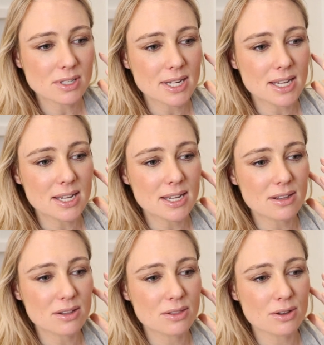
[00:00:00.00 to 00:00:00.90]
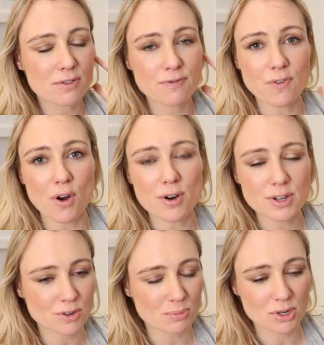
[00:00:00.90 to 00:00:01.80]
see the
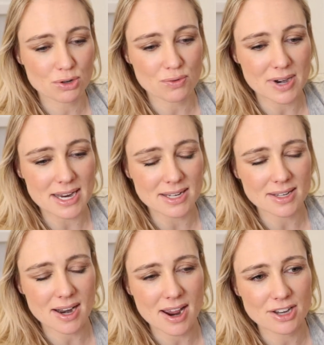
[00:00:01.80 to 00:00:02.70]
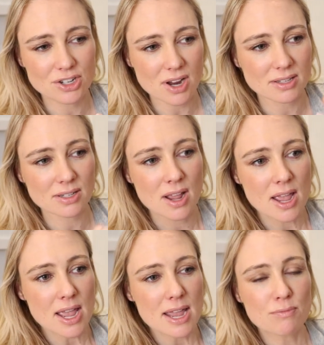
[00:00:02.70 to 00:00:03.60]
forest from the trees. And
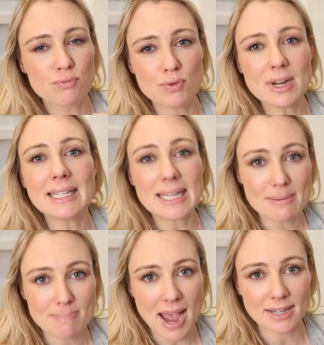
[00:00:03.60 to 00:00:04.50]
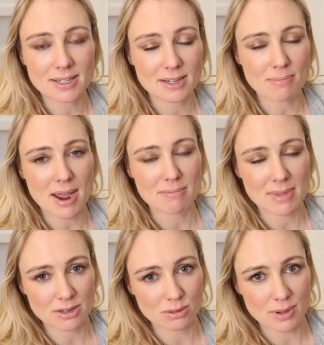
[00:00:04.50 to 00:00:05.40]
it really impacted my
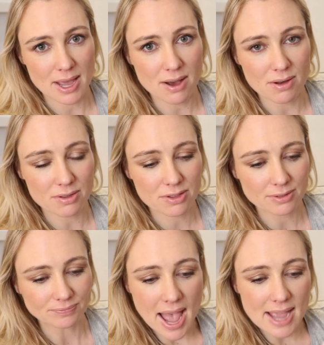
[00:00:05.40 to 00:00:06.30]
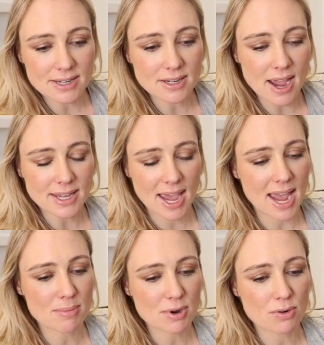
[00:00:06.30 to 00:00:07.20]
mental health. And I
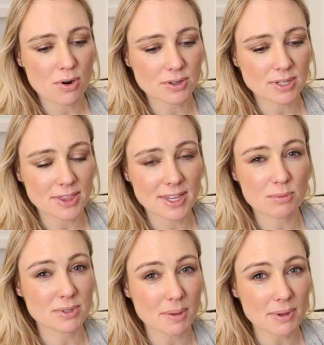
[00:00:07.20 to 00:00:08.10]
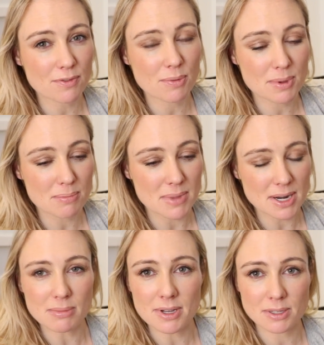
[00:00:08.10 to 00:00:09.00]
came across, I think it was something from The
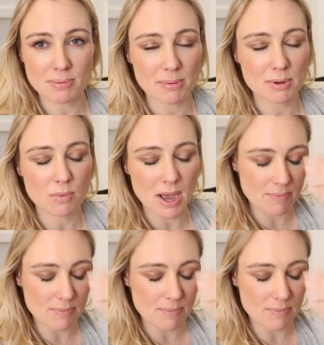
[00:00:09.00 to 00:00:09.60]
Minimalist, maybe